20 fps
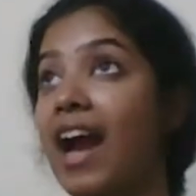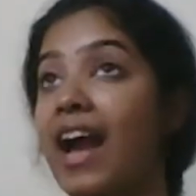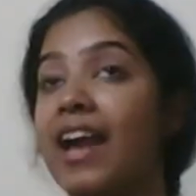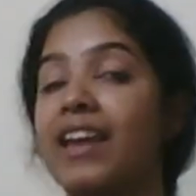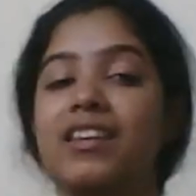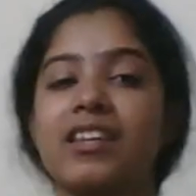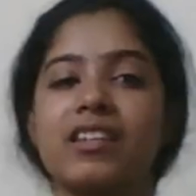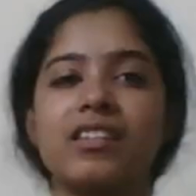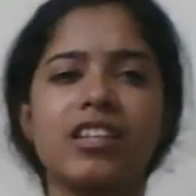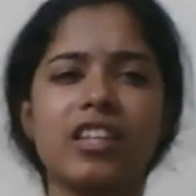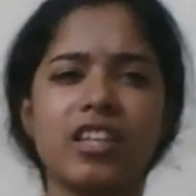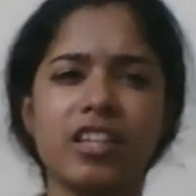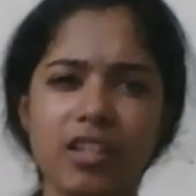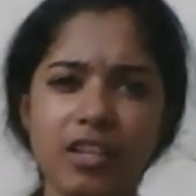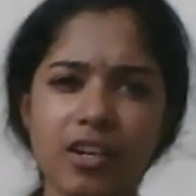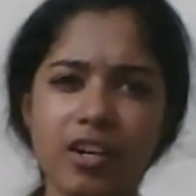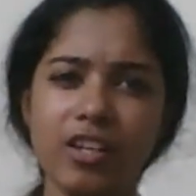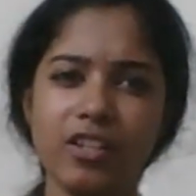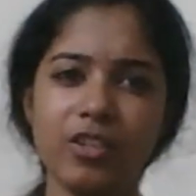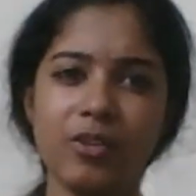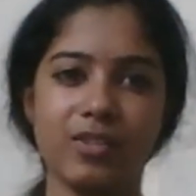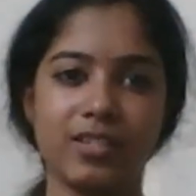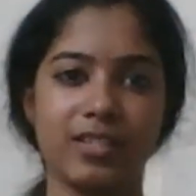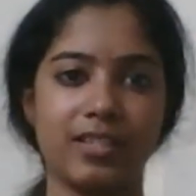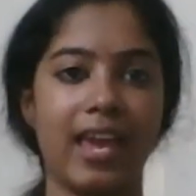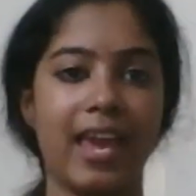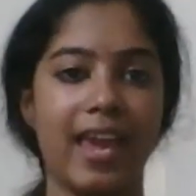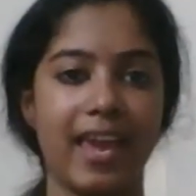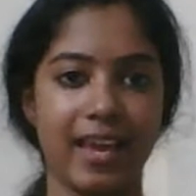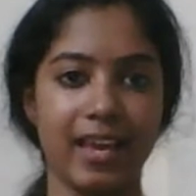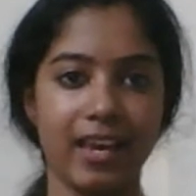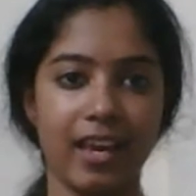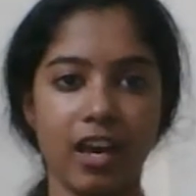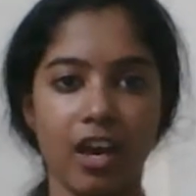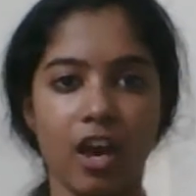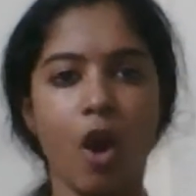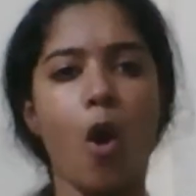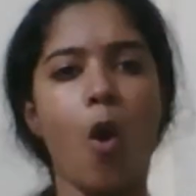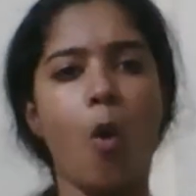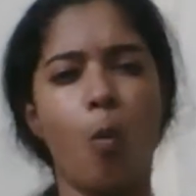I can hear you saying,
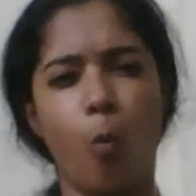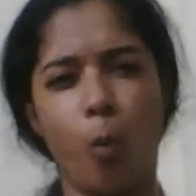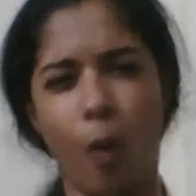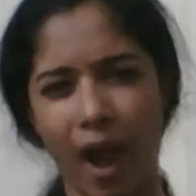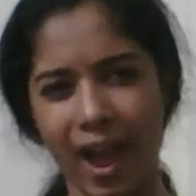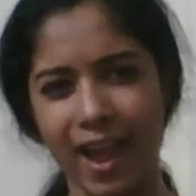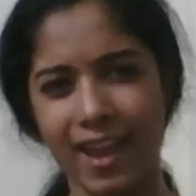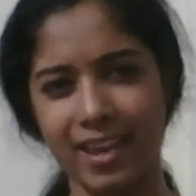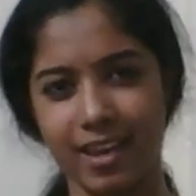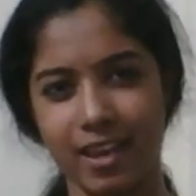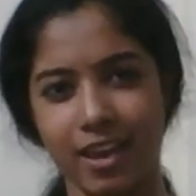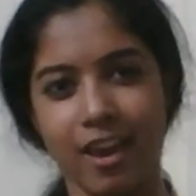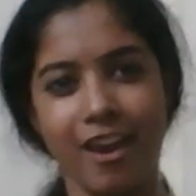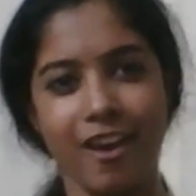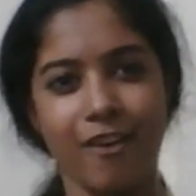Why?